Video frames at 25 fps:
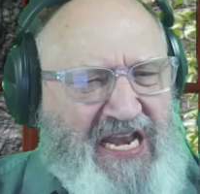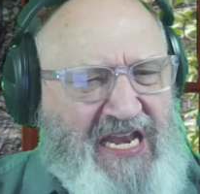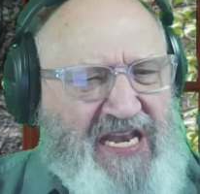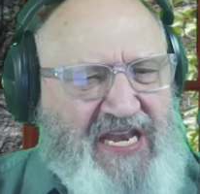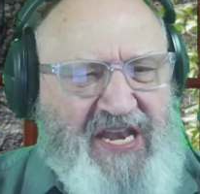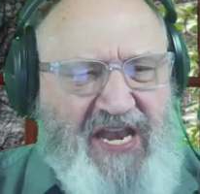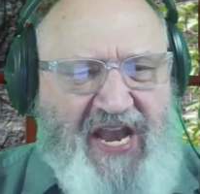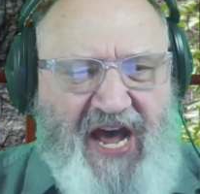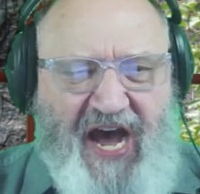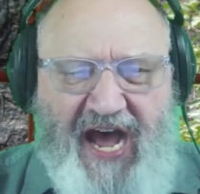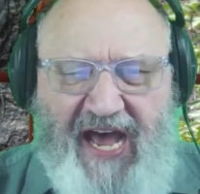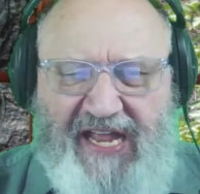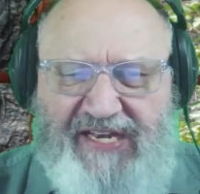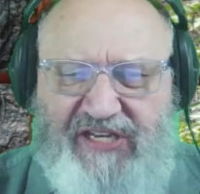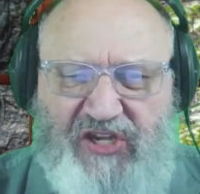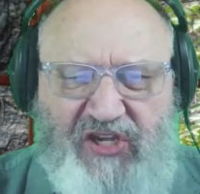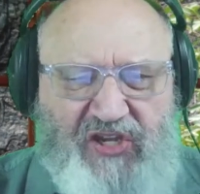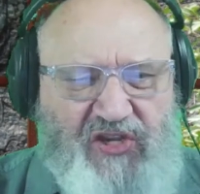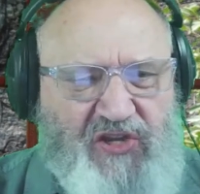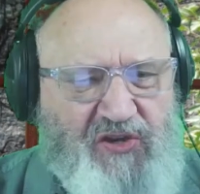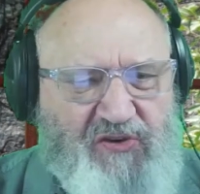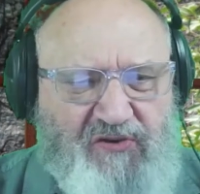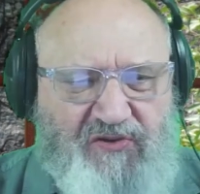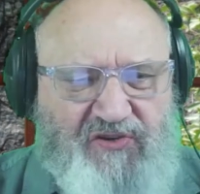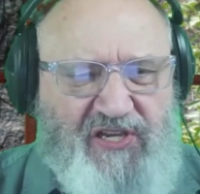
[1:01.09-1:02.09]
not
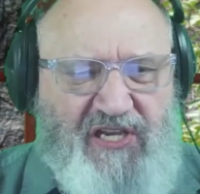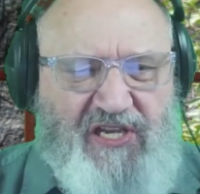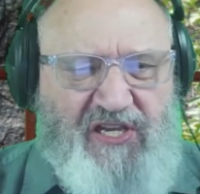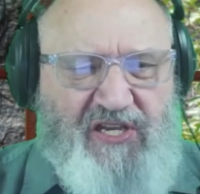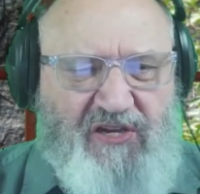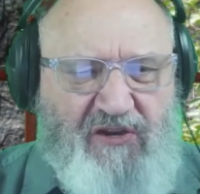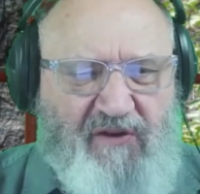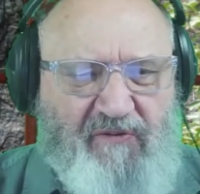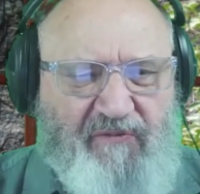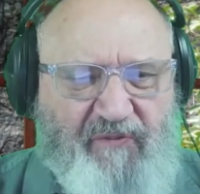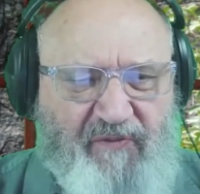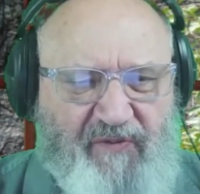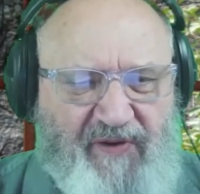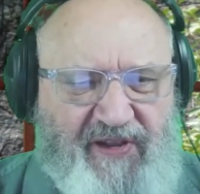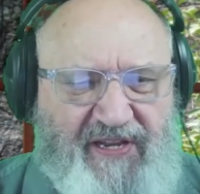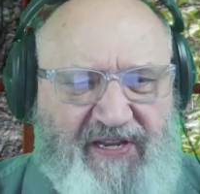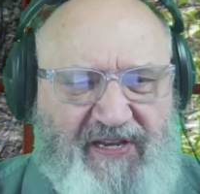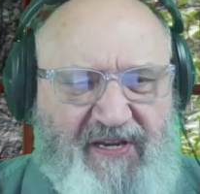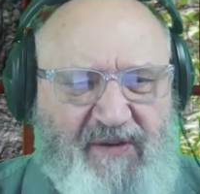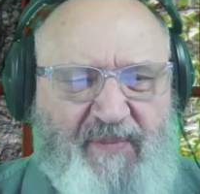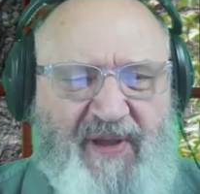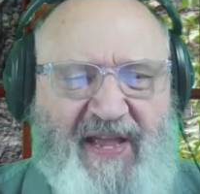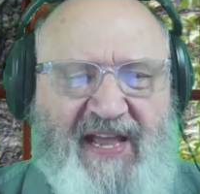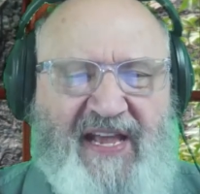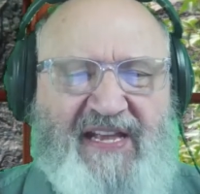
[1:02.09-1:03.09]
using your
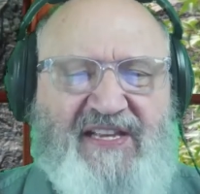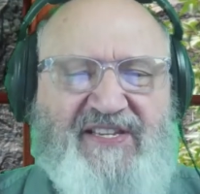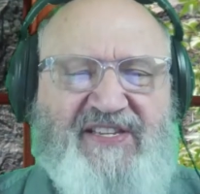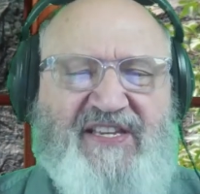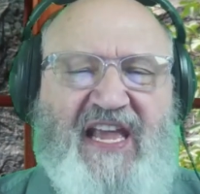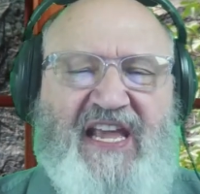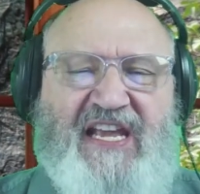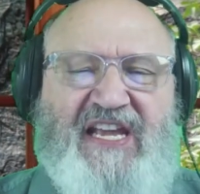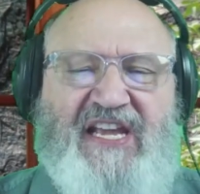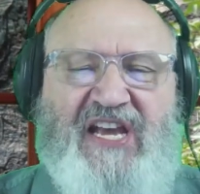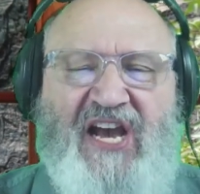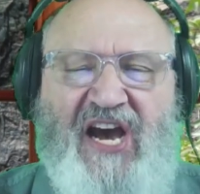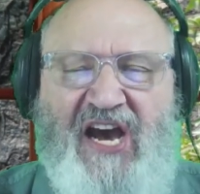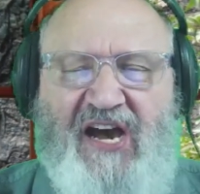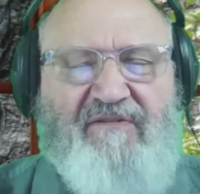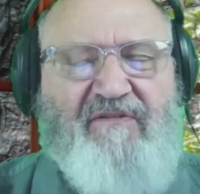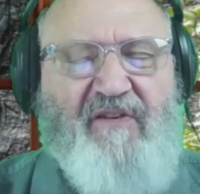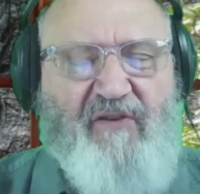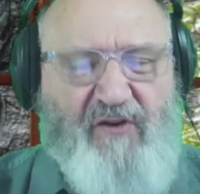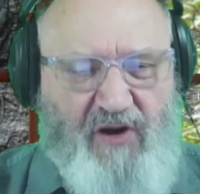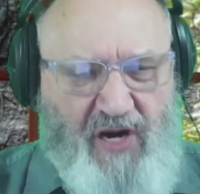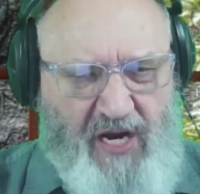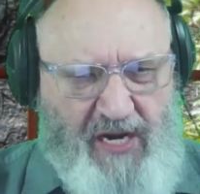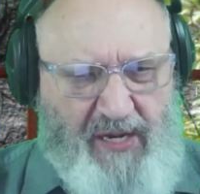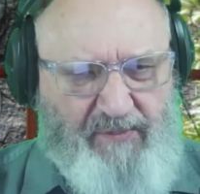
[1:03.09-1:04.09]
freedom as a
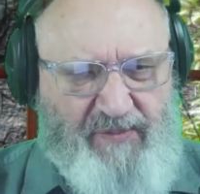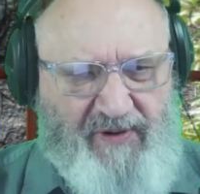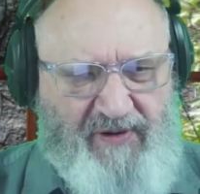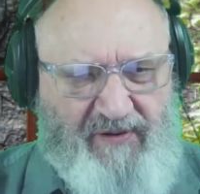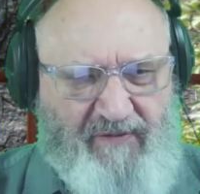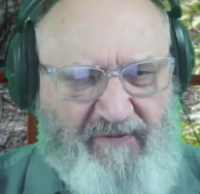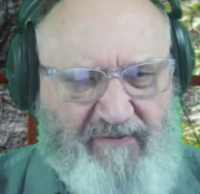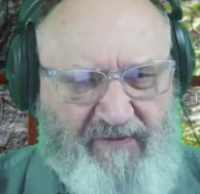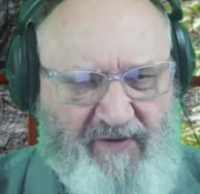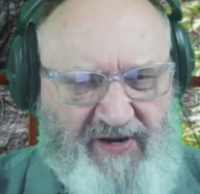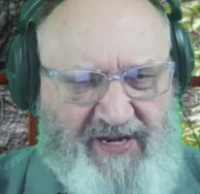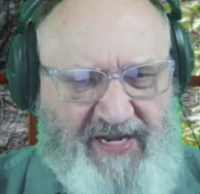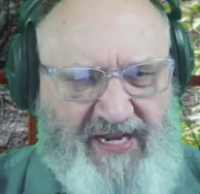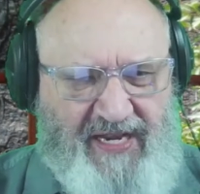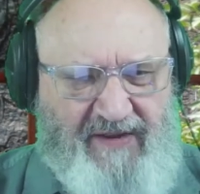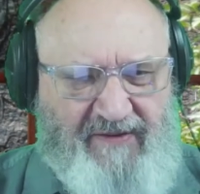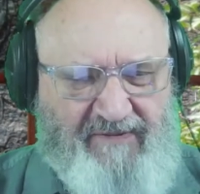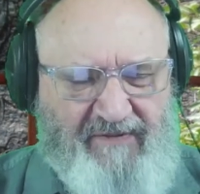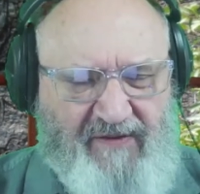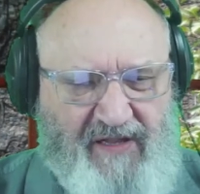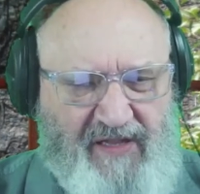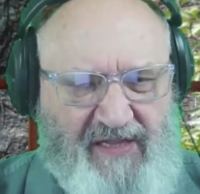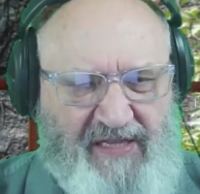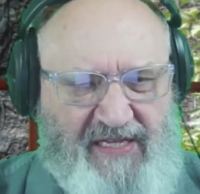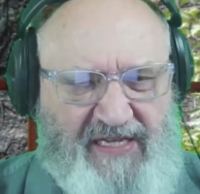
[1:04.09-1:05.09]
cover-up for
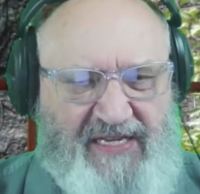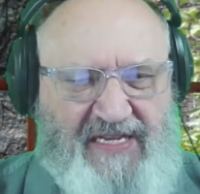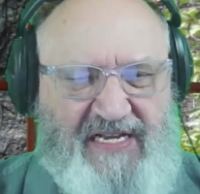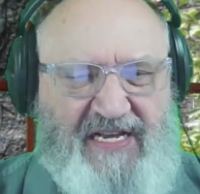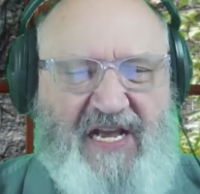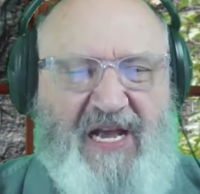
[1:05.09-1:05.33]
evil,